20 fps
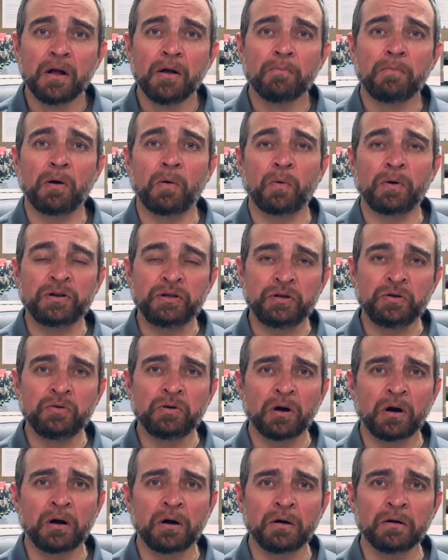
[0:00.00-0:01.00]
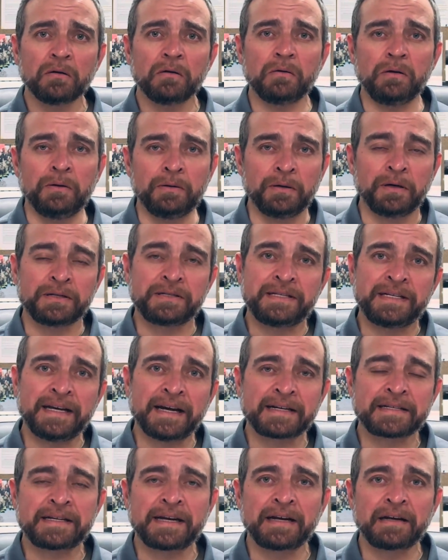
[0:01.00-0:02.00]
But when you call a
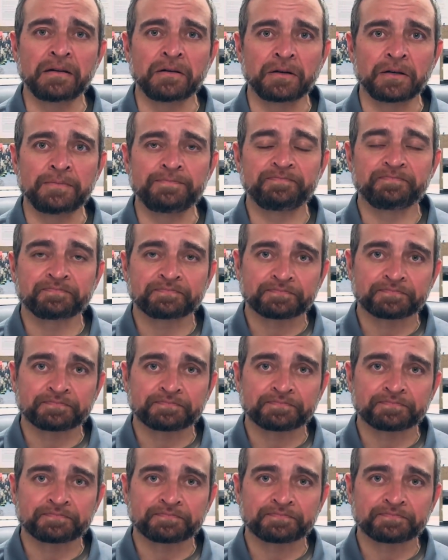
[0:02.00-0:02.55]
TXA alert,